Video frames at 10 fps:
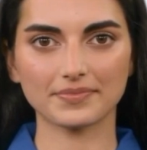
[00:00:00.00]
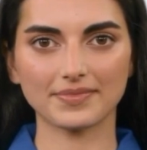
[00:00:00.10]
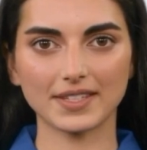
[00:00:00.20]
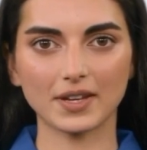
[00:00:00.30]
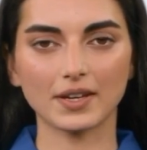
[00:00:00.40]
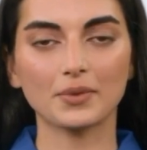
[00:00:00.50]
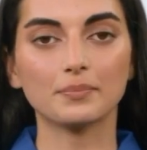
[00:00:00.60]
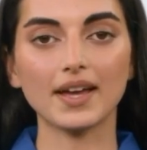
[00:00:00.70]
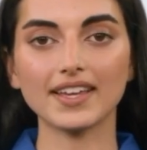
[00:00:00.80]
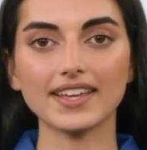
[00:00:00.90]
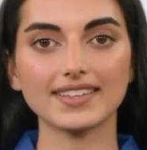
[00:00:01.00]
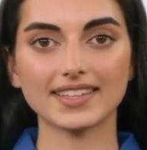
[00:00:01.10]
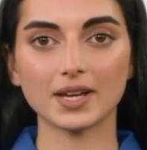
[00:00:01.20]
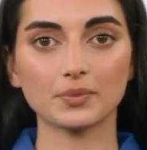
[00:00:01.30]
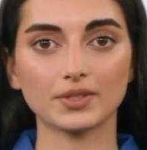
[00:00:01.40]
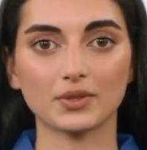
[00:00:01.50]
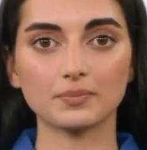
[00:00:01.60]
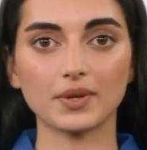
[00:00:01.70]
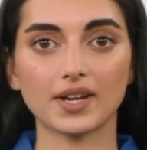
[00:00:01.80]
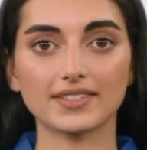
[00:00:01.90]
There are many examples of
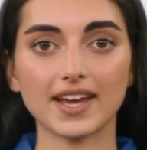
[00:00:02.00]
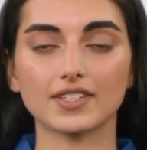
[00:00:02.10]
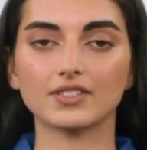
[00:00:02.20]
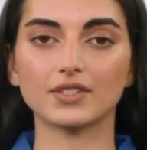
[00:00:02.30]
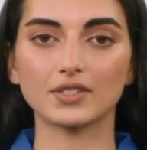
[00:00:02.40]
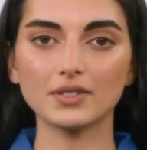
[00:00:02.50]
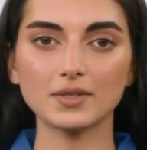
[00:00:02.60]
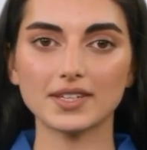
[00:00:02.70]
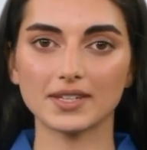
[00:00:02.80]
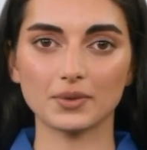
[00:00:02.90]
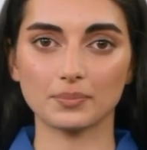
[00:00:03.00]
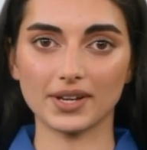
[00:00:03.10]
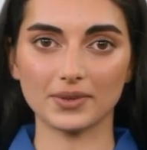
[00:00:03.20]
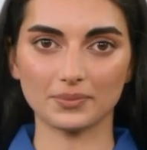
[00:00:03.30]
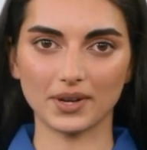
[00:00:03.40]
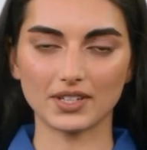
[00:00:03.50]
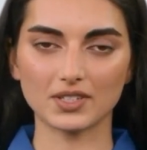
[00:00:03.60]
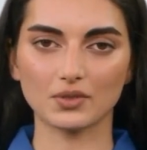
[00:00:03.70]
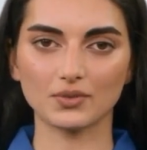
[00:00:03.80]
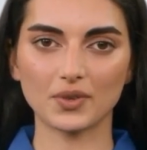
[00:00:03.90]
broadcasters using unique means
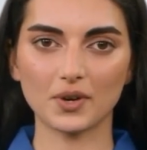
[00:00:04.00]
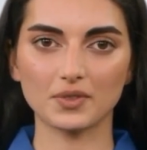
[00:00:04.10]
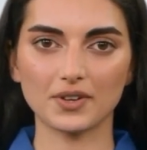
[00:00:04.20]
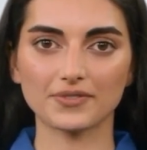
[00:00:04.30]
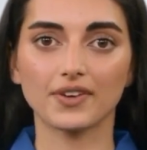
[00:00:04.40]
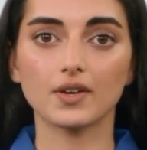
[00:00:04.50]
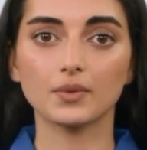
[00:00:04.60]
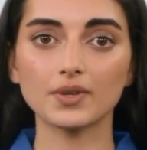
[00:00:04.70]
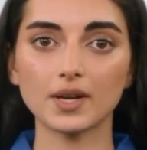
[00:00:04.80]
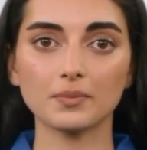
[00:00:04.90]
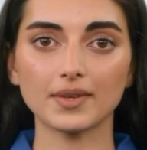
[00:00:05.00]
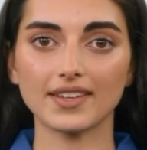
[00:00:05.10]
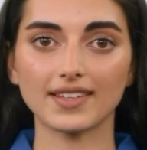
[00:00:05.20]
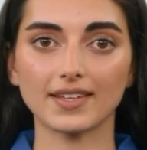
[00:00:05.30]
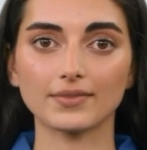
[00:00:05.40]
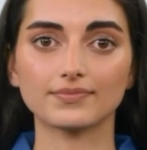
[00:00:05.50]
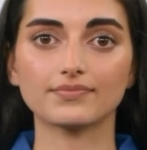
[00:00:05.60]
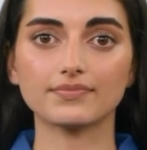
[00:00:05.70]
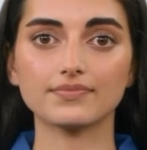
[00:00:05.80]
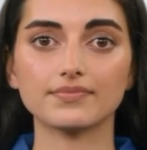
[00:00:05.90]
to grow their following on Bigo.
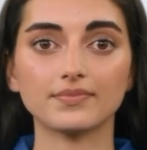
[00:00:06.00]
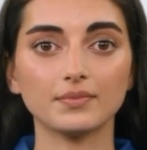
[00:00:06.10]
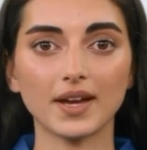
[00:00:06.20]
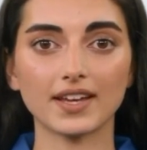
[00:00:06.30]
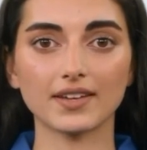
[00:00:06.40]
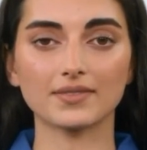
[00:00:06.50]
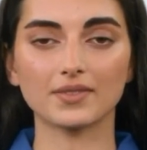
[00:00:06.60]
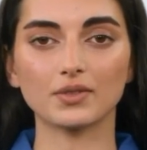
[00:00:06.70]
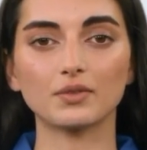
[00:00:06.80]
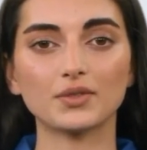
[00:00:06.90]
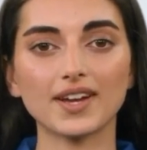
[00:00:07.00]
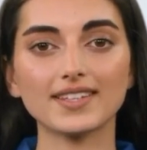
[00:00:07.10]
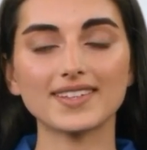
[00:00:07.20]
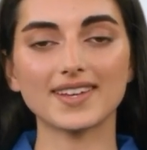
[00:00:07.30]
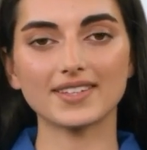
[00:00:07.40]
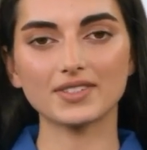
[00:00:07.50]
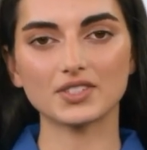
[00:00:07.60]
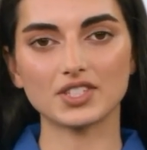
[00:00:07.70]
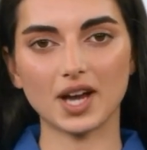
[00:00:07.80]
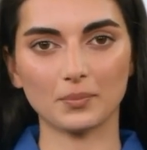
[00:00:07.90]
Reddit, Craigslist,
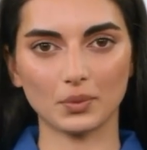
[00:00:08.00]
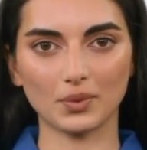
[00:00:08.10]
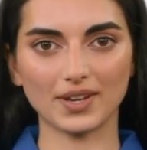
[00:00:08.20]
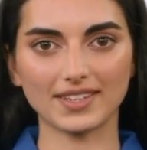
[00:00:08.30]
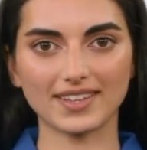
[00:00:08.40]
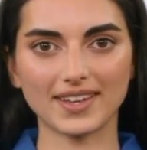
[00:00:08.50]
job boards,